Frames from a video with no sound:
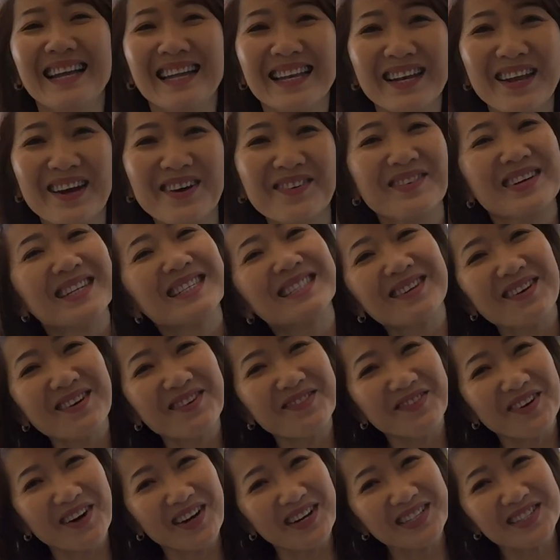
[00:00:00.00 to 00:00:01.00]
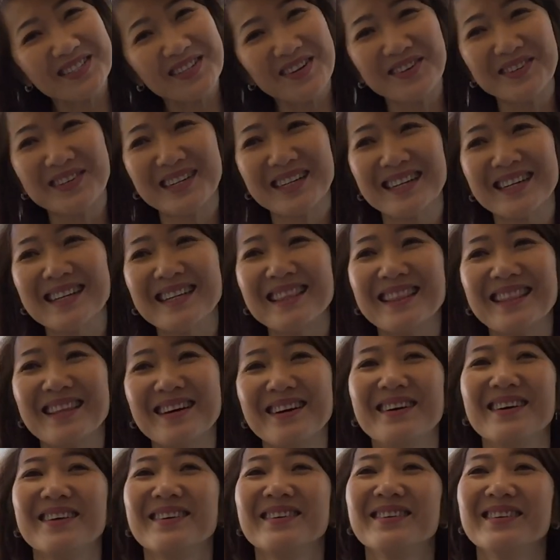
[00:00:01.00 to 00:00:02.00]
No, but so far so good
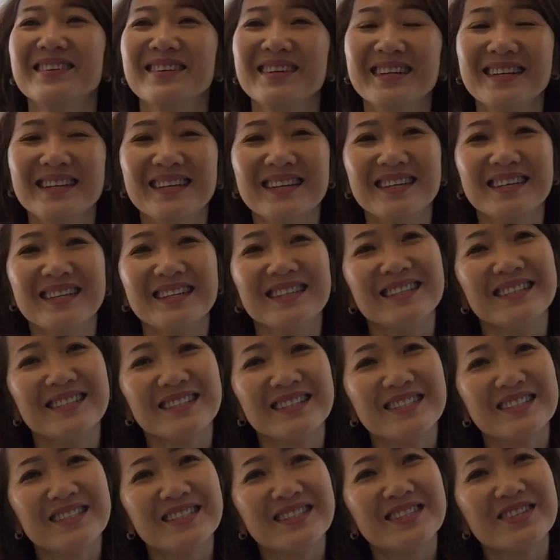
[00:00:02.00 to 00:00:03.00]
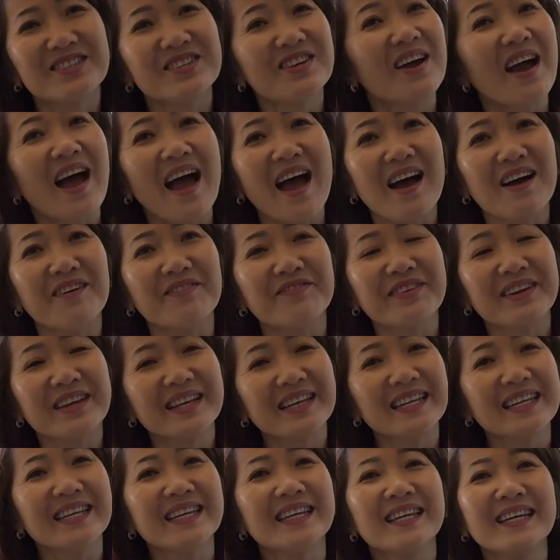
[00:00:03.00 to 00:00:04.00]
though. Do you have
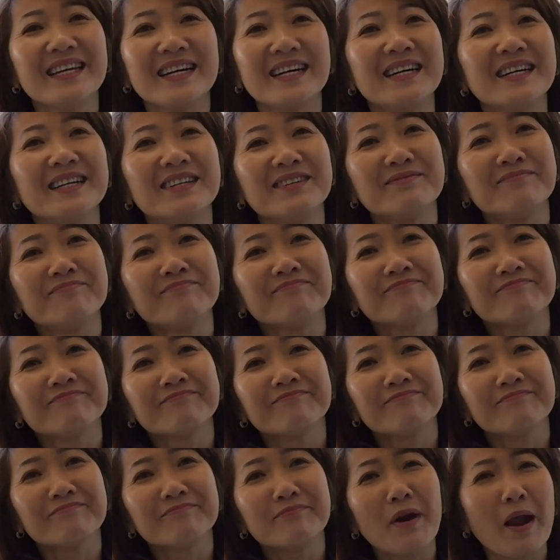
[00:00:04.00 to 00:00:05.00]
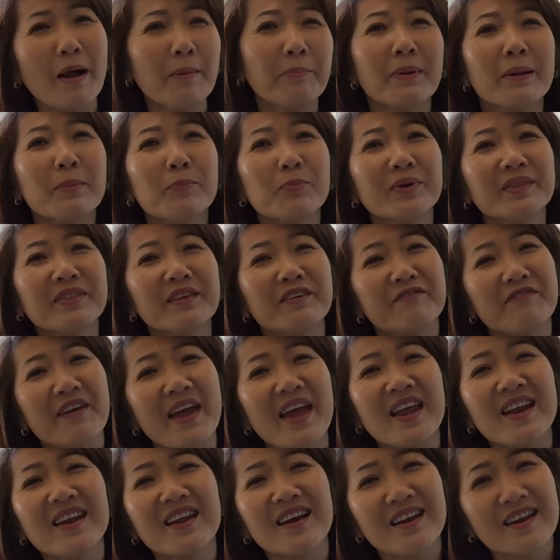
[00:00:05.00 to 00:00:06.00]
any problem with the
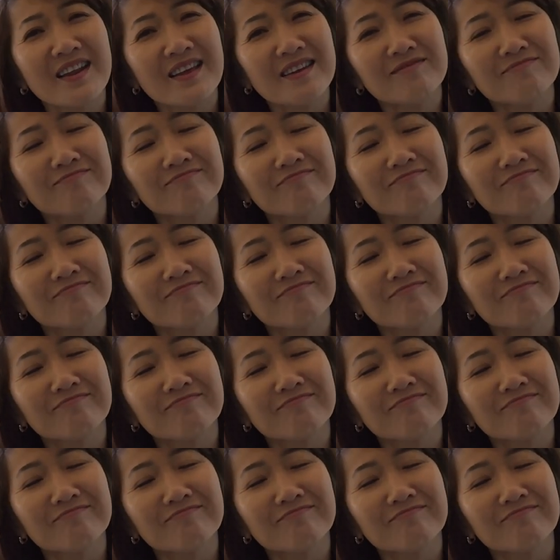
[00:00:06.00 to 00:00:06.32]
van, honey?